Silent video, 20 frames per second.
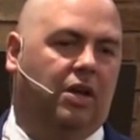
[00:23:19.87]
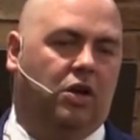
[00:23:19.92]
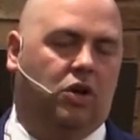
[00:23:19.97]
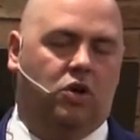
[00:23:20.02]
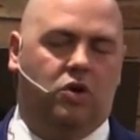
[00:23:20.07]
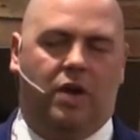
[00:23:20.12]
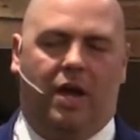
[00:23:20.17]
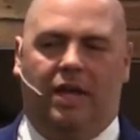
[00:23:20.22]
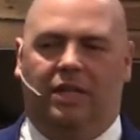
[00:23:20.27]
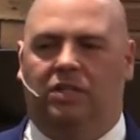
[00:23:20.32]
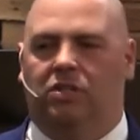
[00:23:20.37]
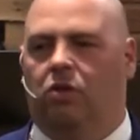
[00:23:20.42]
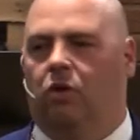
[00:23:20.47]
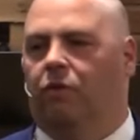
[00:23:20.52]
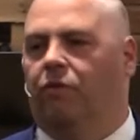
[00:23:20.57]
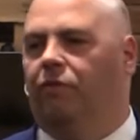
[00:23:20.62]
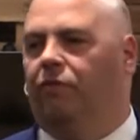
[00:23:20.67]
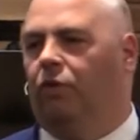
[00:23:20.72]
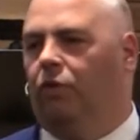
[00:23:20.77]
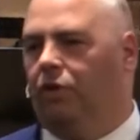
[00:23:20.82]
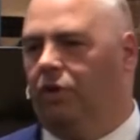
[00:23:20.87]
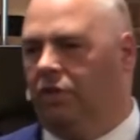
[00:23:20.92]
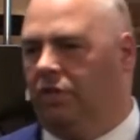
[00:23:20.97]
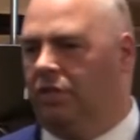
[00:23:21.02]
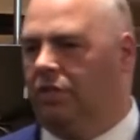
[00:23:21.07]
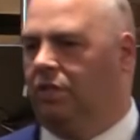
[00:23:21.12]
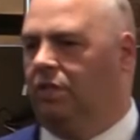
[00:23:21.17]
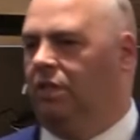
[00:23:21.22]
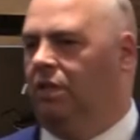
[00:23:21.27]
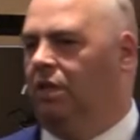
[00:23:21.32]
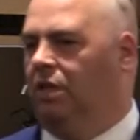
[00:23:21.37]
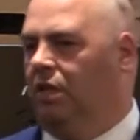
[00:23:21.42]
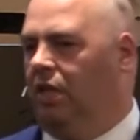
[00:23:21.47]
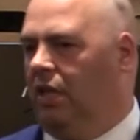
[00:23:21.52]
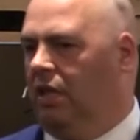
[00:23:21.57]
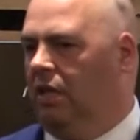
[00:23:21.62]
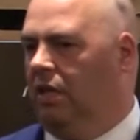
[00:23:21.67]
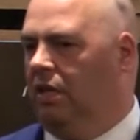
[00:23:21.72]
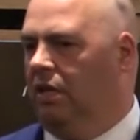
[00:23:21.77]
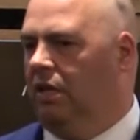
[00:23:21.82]
who has no voice
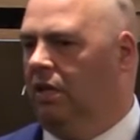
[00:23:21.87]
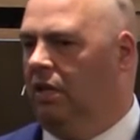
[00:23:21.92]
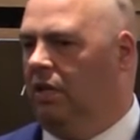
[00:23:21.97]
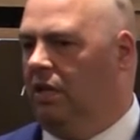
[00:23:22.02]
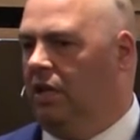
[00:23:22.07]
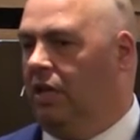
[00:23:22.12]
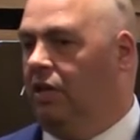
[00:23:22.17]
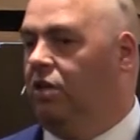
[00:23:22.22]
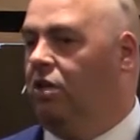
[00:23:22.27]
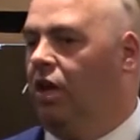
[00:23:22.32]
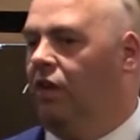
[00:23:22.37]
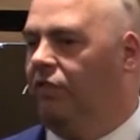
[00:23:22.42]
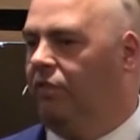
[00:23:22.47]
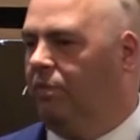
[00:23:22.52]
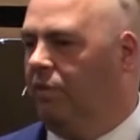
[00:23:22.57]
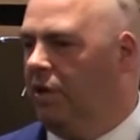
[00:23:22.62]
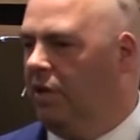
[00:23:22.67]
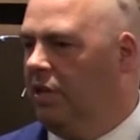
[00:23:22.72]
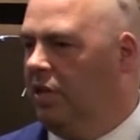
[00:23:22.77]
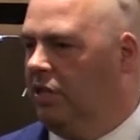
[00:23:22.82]
in government.